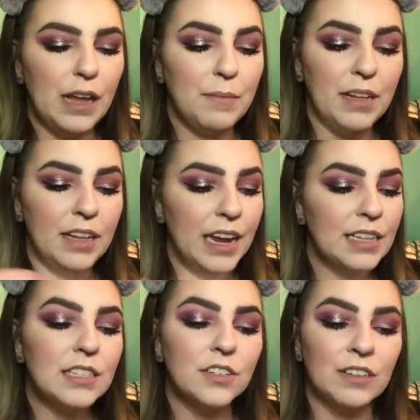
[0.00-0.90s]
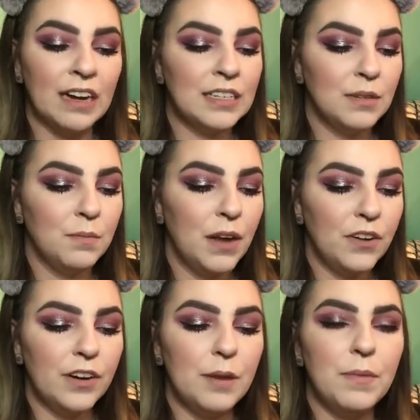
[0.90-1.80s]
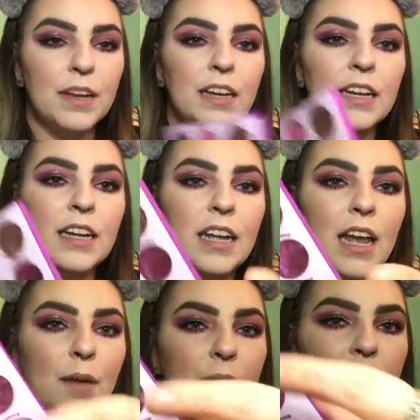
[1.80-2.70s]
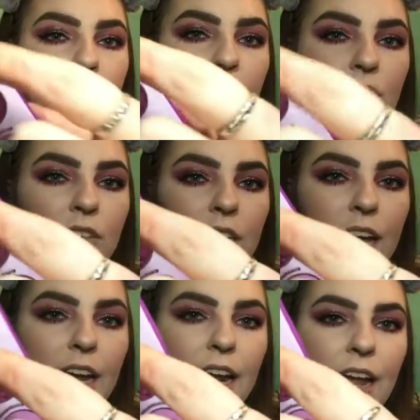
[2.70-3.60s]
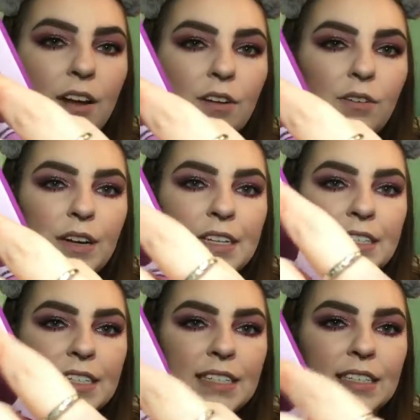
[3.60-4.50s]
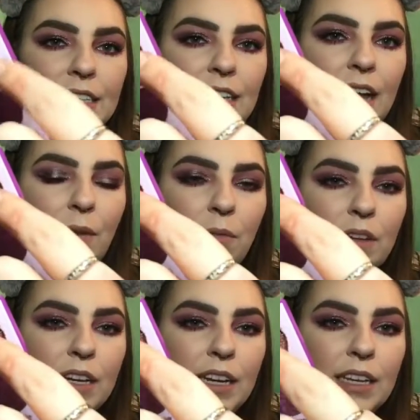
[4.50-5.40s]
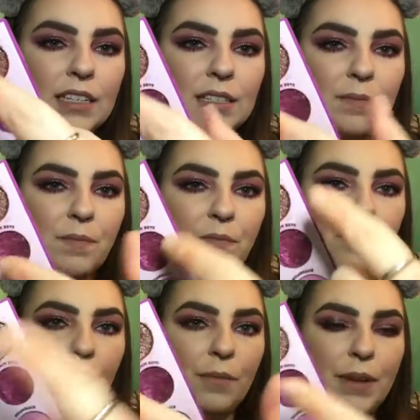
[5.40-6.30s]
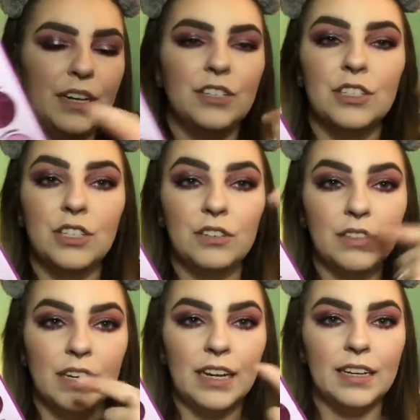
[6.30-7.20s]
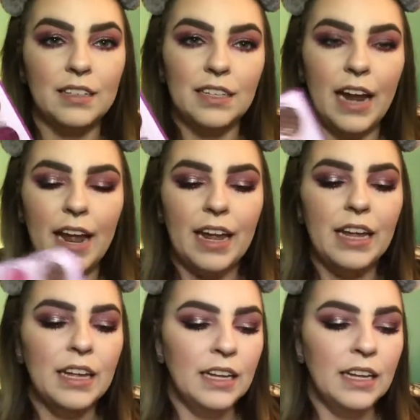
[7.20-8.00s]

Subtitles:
I mean, yes, they're nice and buttery, but I mean, look at how indented that one is from me just using it today.